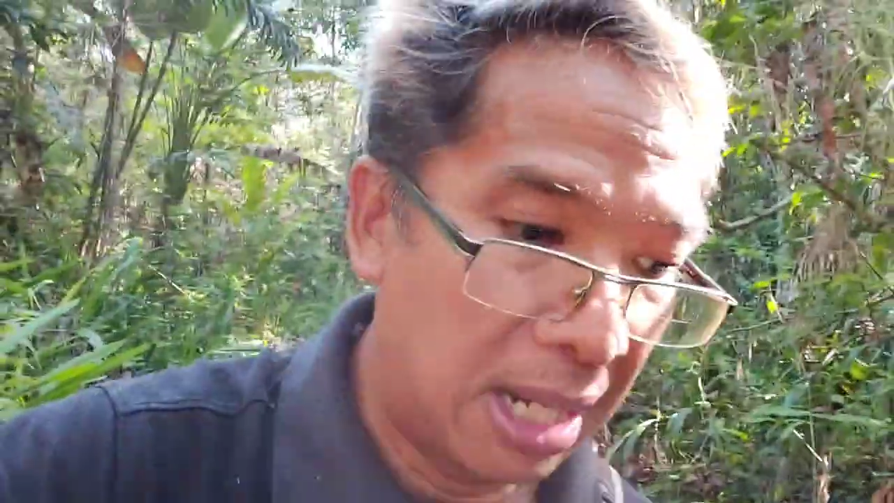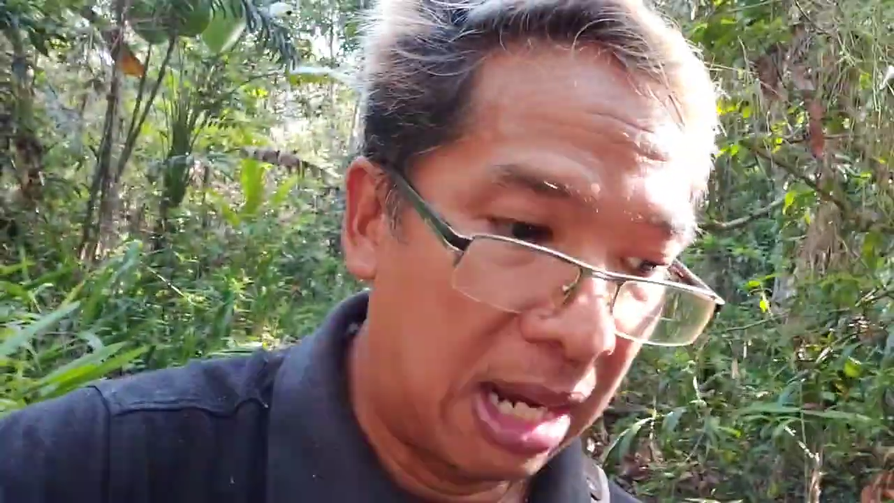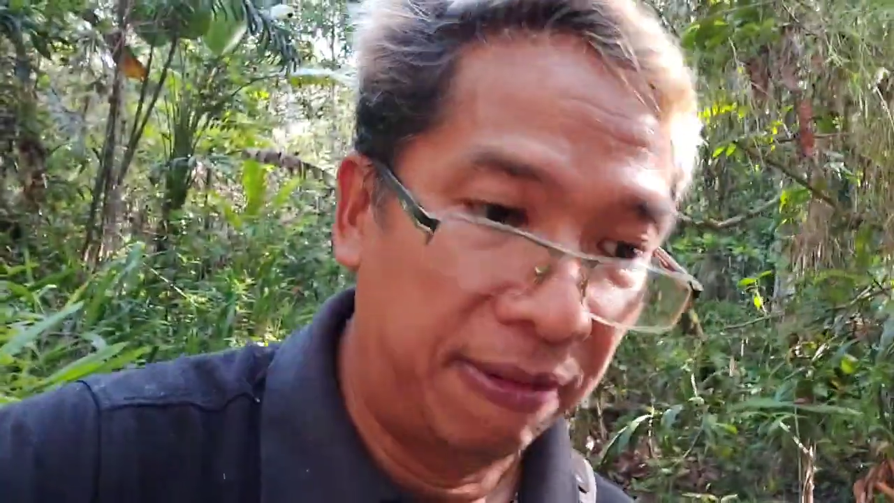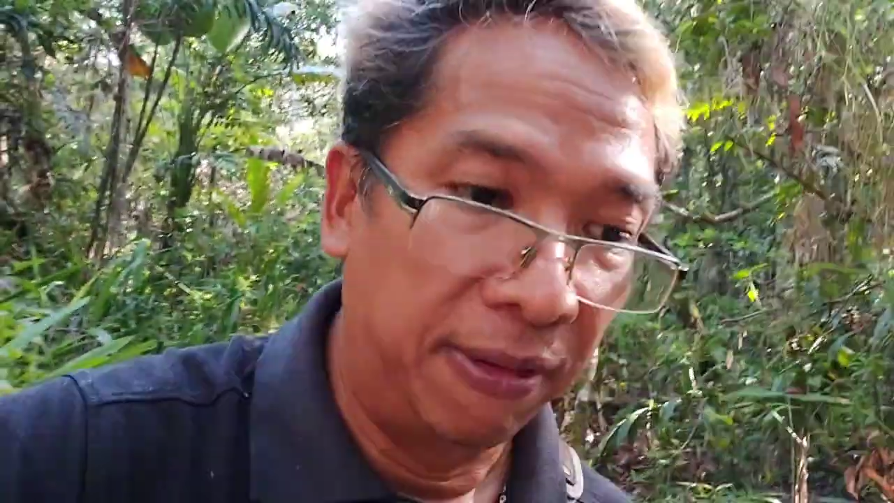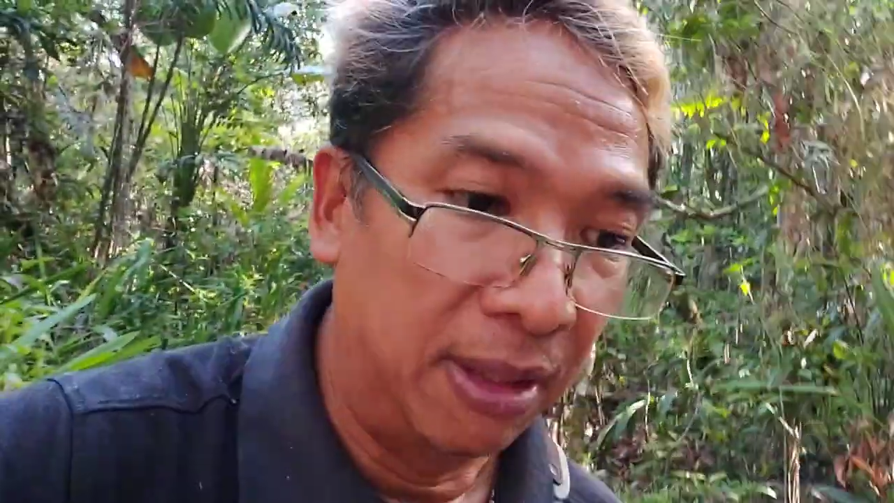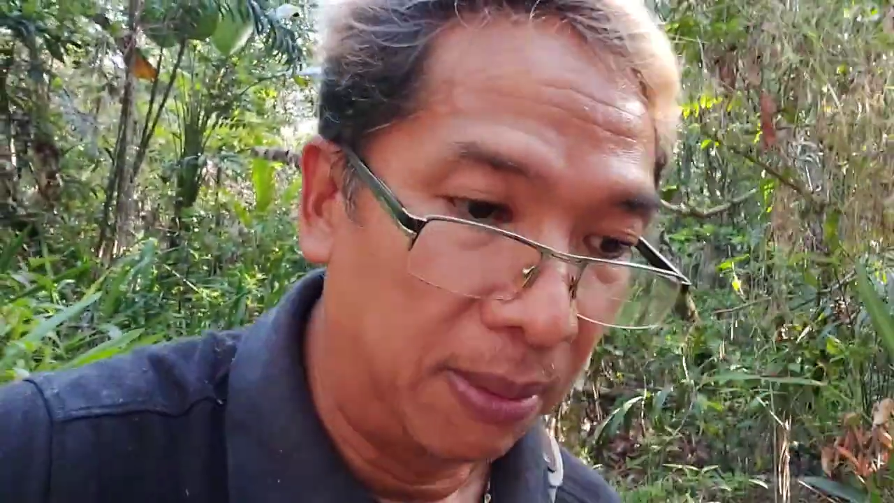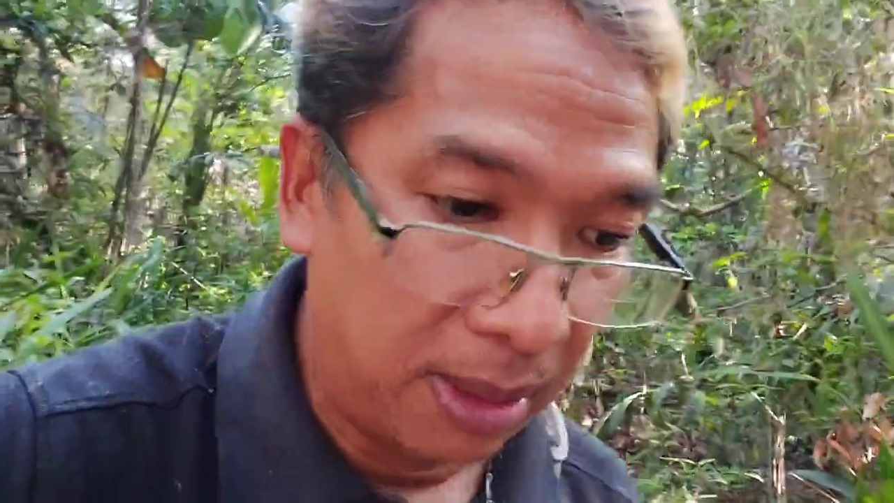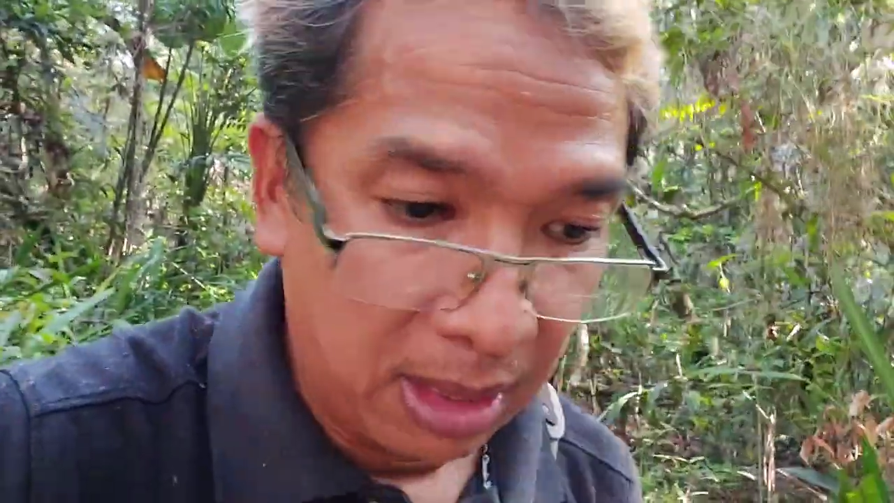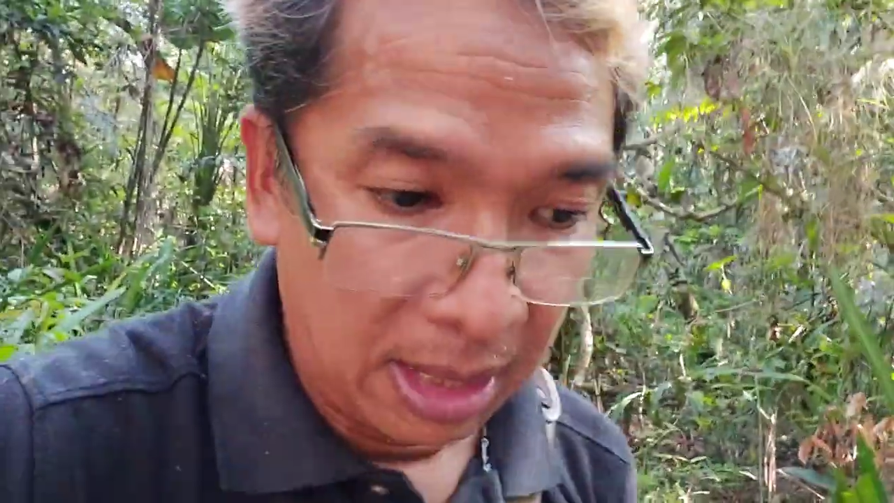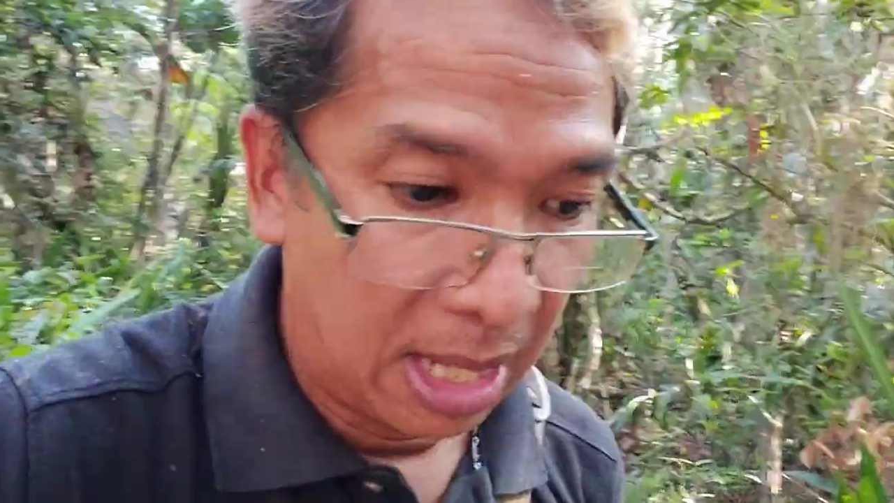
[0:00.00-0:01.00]
to half an
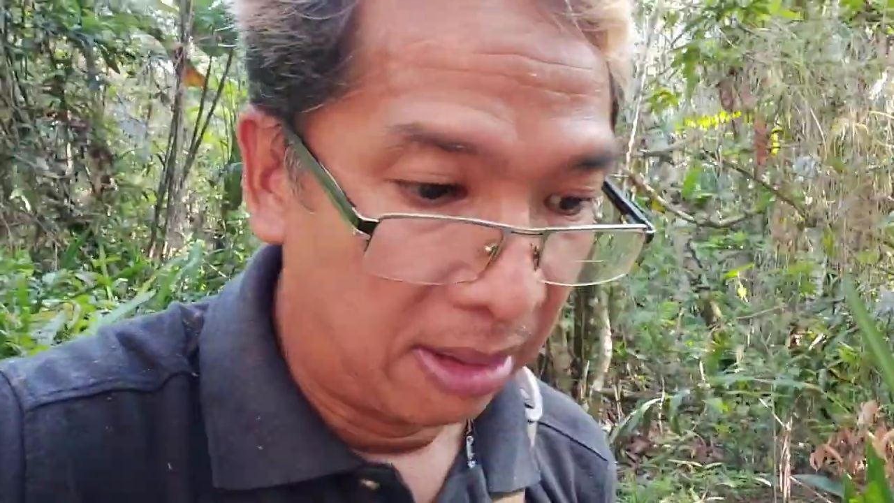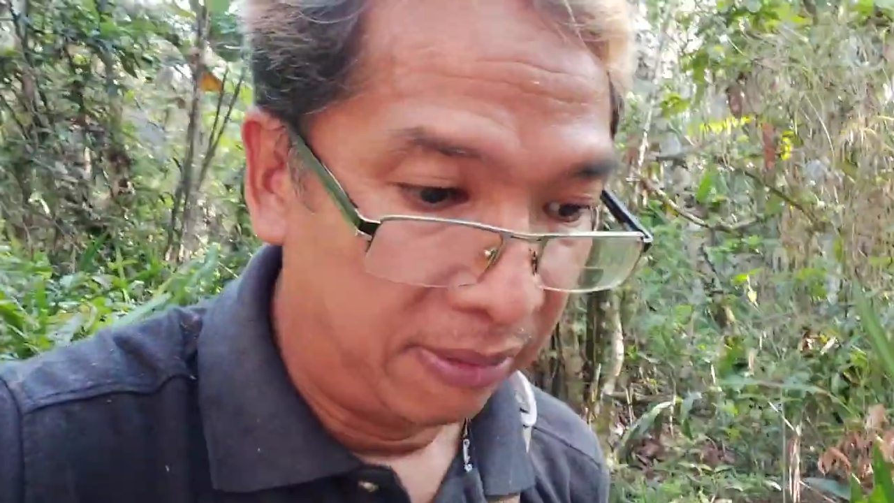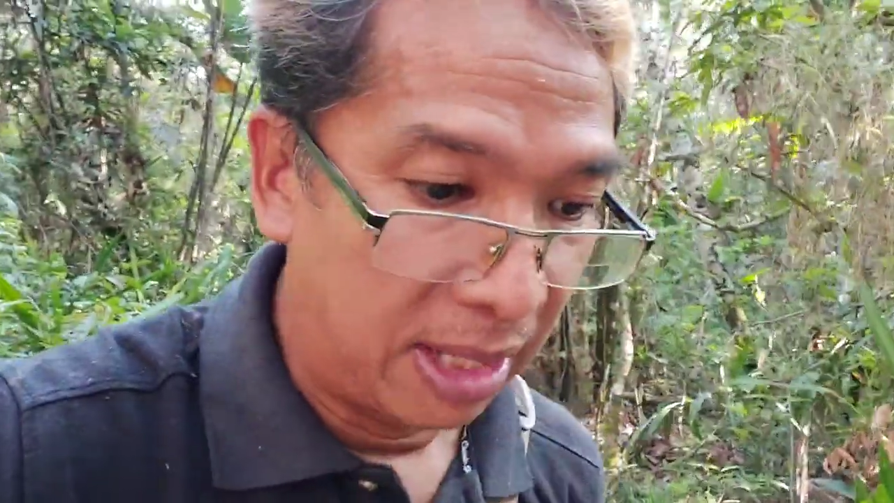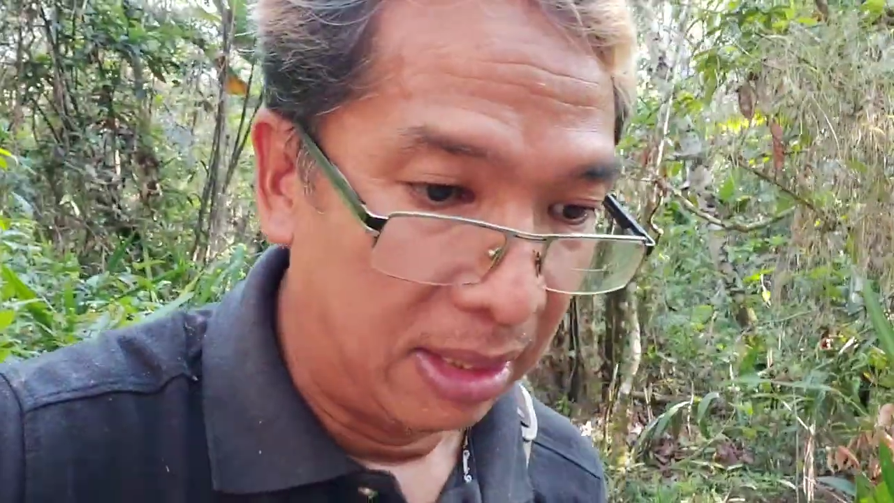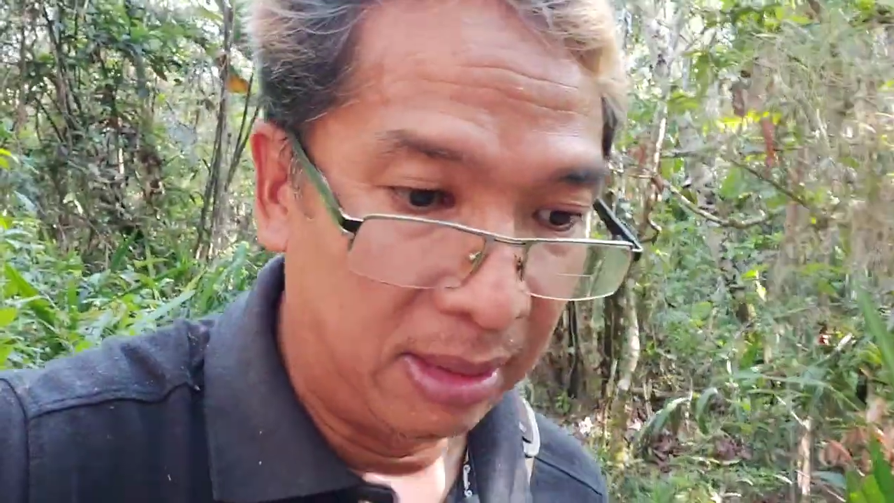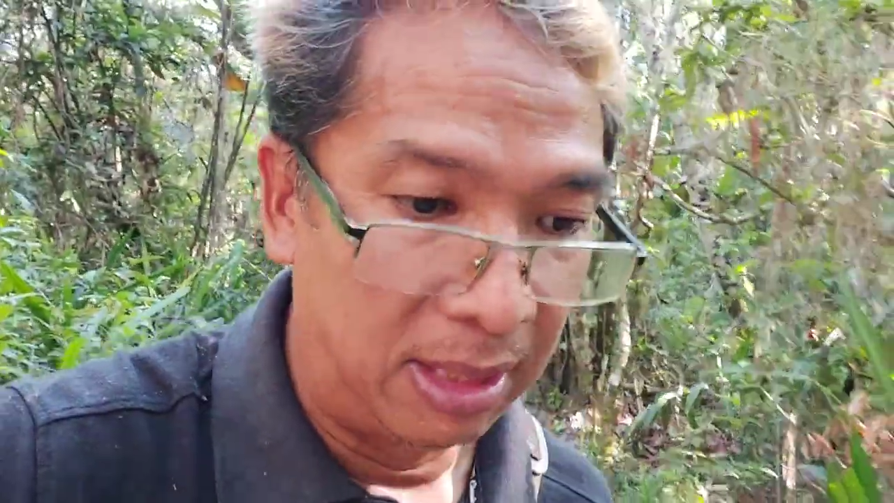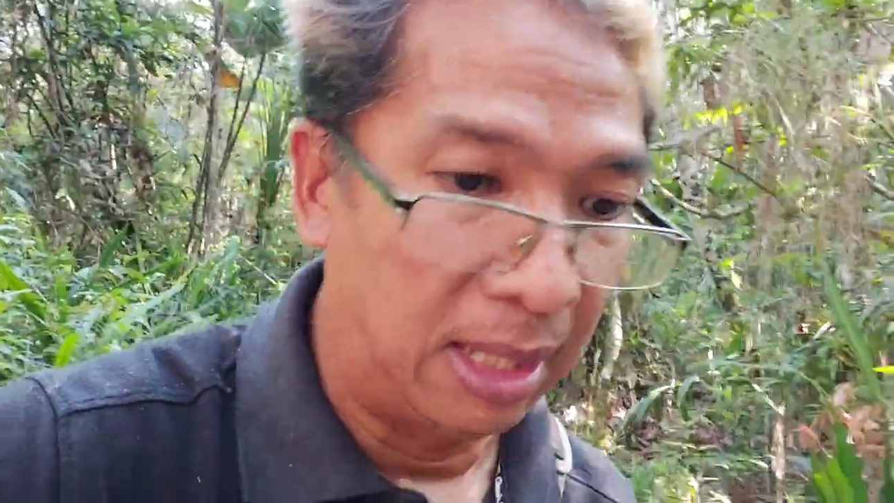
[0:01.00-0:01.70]
hour they have that